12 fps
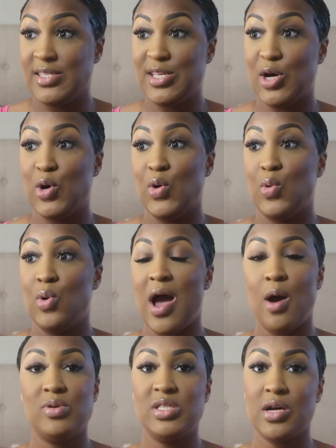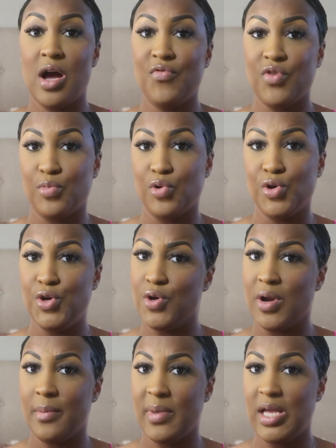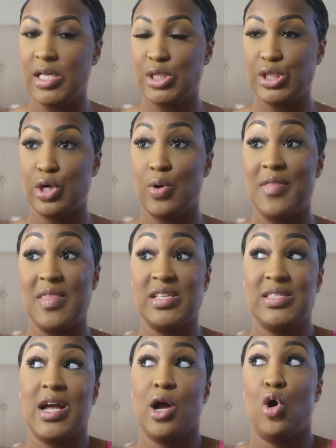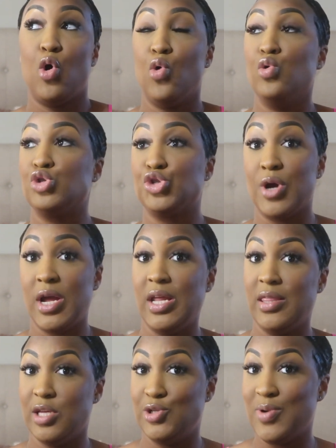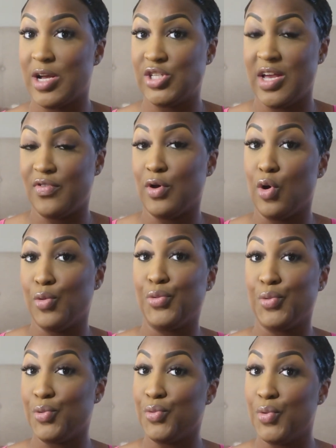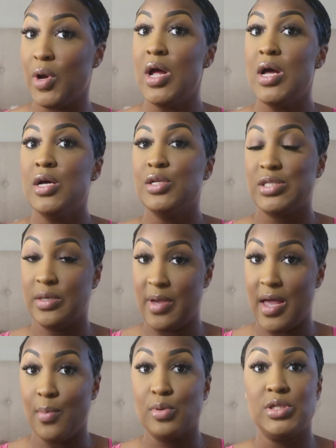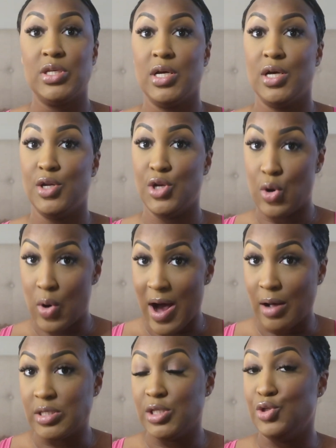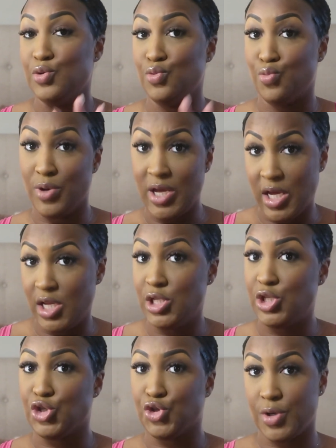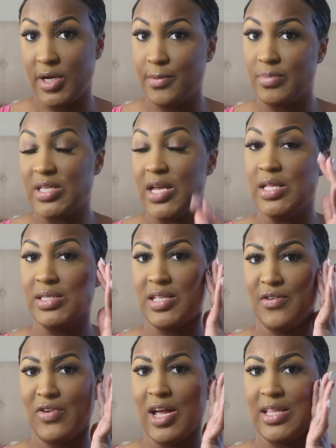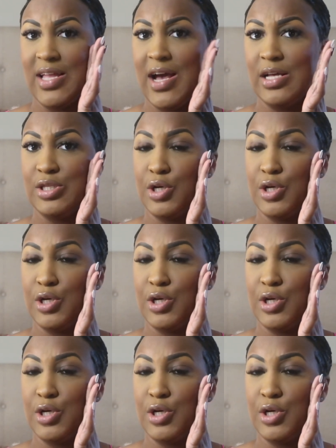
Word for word: So I wasn't comfortable, you know what I mean? So, and that's like a whole training that you actually have to go through to be able to know how to do read strips and stuff like that.